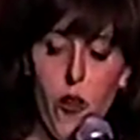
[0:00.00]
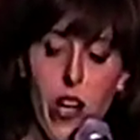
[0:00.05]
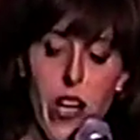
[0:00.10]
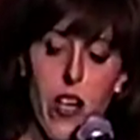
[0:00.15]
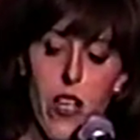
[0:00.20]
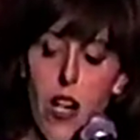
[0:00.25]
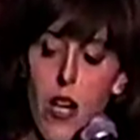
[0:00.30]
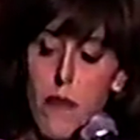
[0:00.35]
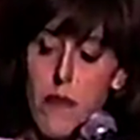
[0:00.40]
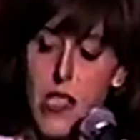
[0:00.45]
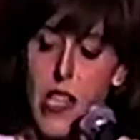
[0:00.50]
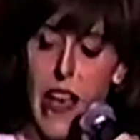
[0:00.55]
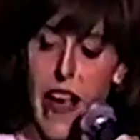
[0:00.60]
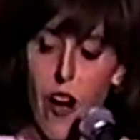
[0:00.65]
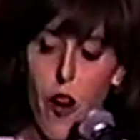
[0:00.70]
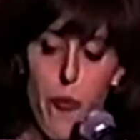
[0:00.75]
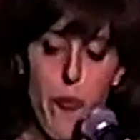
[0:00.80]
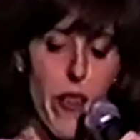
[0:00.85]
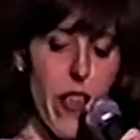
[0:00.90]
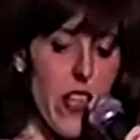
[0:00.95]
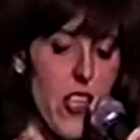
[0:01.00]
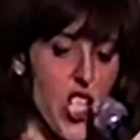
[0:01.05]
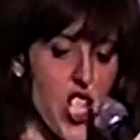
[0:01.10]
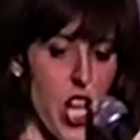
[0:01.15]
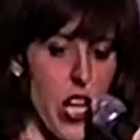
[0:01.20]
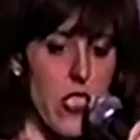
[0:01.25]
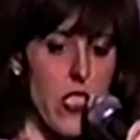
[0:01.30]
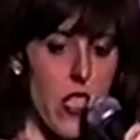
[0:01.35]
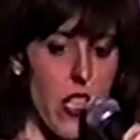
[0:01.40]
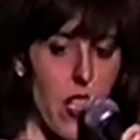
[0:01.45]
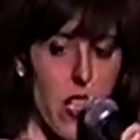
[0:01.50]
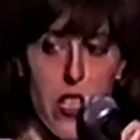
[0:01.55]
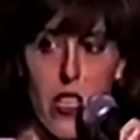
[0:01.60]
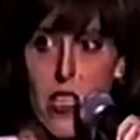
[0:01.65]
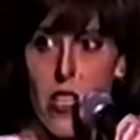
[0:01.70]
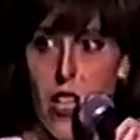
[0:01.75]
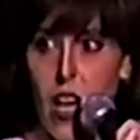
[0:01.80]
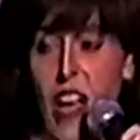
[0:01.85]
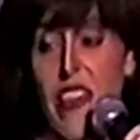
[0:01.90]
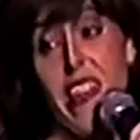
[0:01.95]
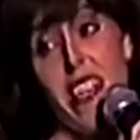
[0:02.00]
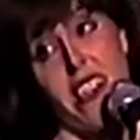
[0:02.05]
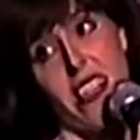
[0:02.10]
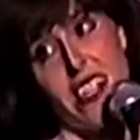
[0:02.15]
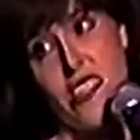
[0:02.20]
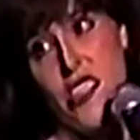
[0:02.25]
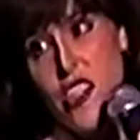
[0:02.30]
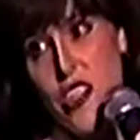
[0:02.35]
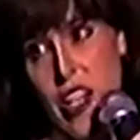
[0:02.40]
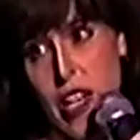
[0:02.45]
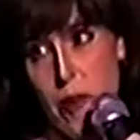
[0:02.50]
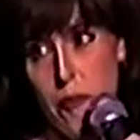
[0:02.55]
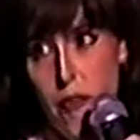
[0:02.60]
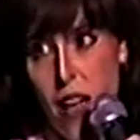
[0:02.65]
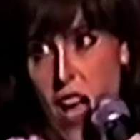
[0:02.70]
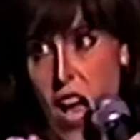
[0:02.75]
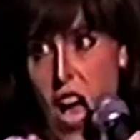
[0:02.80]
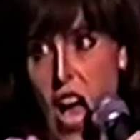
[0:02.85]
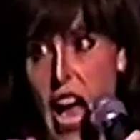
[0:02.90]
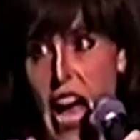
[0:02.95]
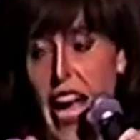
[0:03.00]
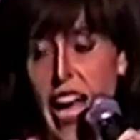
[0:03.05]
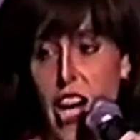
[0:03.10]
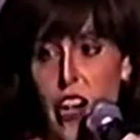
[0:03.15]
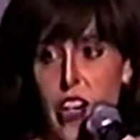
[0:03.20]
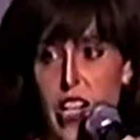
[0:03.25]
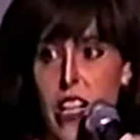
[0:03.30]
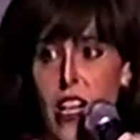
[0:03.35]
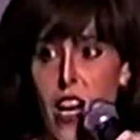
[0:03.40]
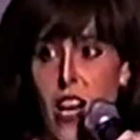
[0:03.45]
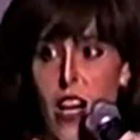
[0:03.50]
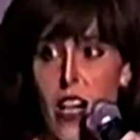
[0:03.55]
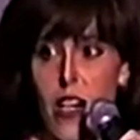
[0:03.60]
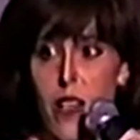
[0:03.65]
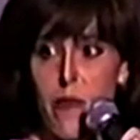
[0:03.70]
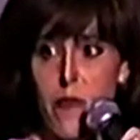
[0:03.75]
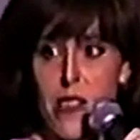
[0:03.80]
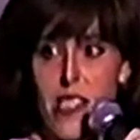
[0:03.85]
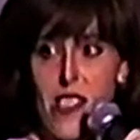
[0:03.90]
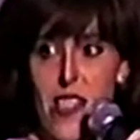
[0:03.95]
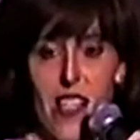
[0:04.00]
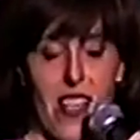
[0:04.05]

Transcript: here comes the airplane, Jessica. I think that's her name. Here it comes.